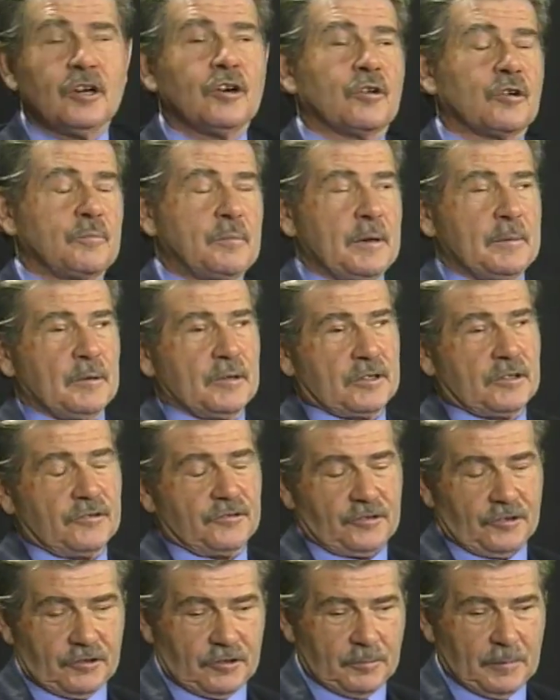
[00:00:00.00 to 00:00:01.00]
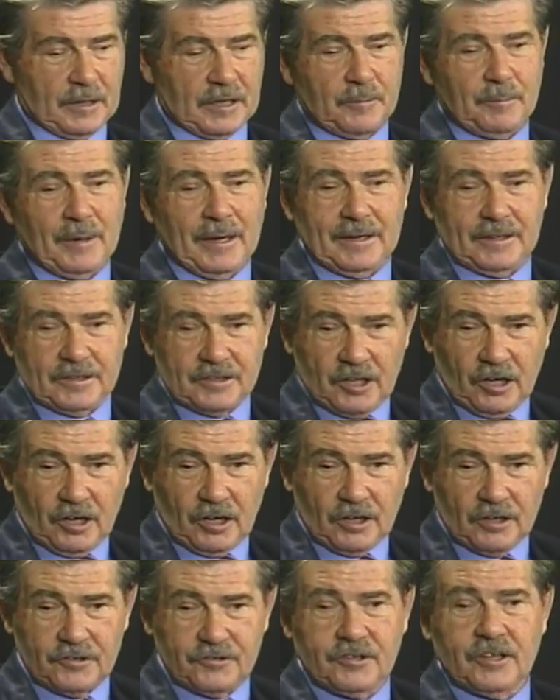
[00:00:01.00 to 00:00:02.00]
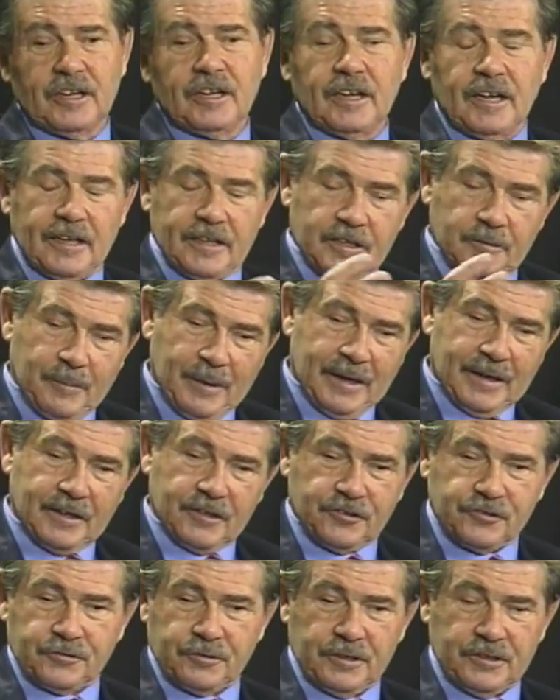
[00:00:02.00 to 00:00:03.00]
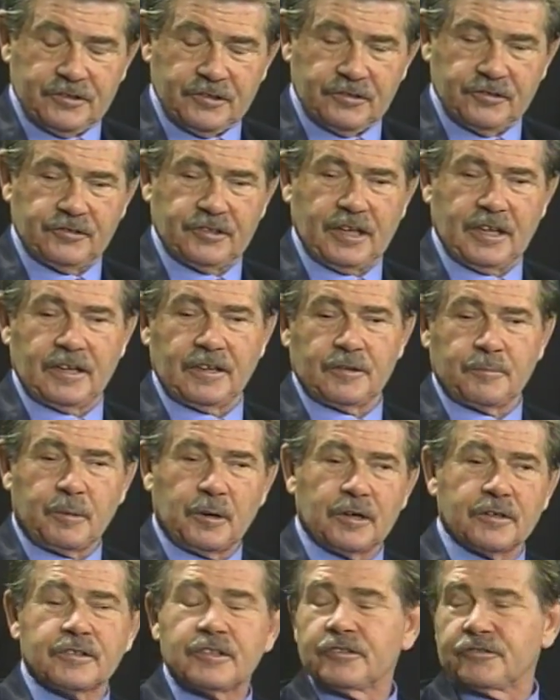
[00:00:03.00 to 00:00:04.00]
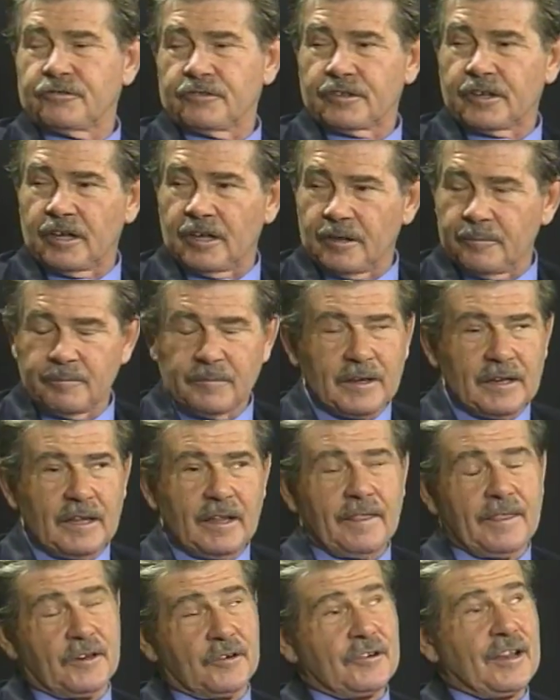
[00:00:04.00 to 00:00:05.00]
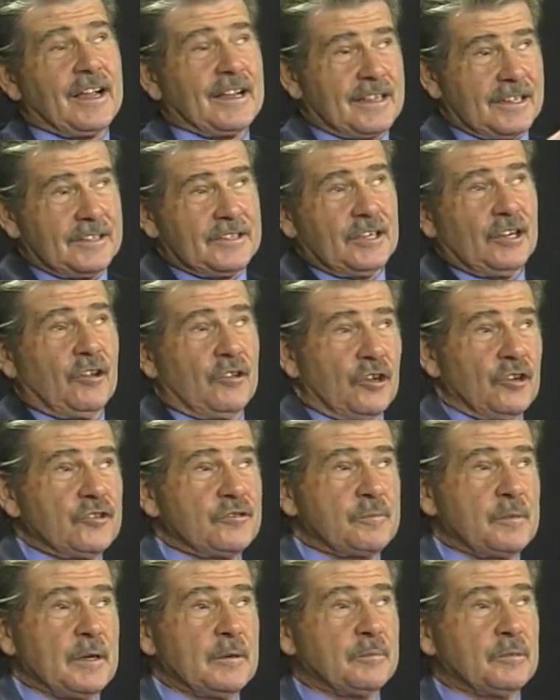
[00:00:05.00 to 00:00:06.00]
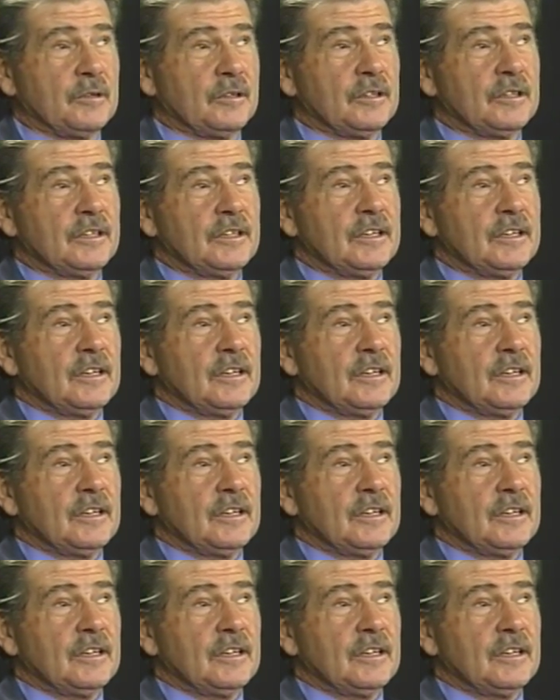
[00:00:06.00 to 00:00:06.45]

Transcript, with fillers: or people are concerned about abandoned cars and demand that streets and sand of the park district come, they're not going to tell those people,